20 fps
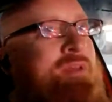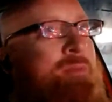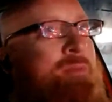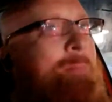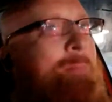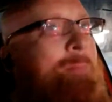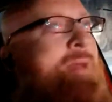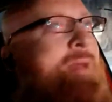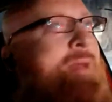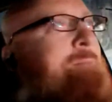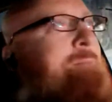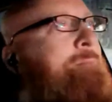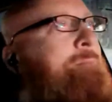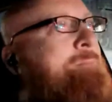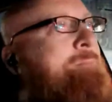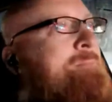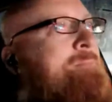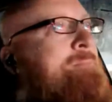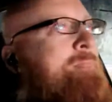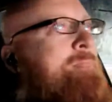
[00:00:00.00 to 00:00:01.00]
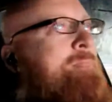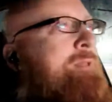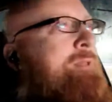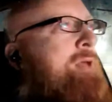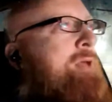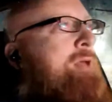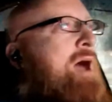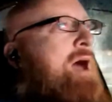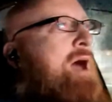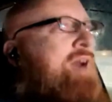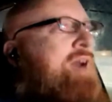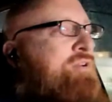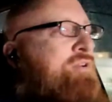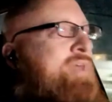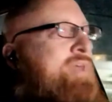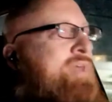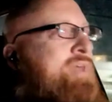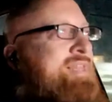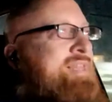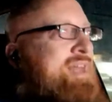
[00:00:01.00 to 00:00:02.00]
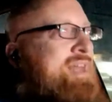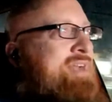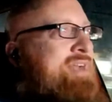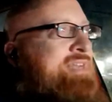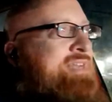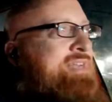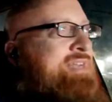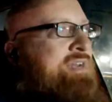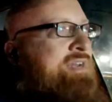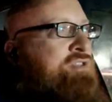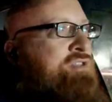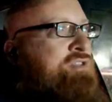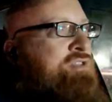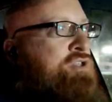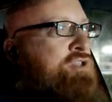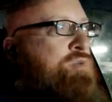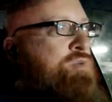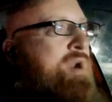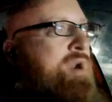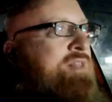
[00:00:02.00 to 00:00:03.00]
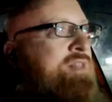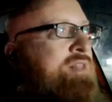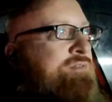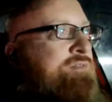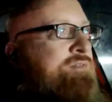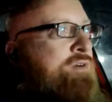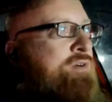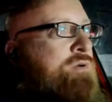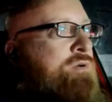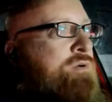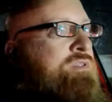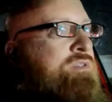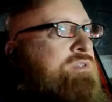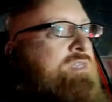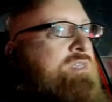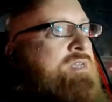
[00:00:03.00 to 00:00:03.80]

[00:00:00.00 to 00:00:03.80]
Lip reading: But I do like that idea. Just run the phones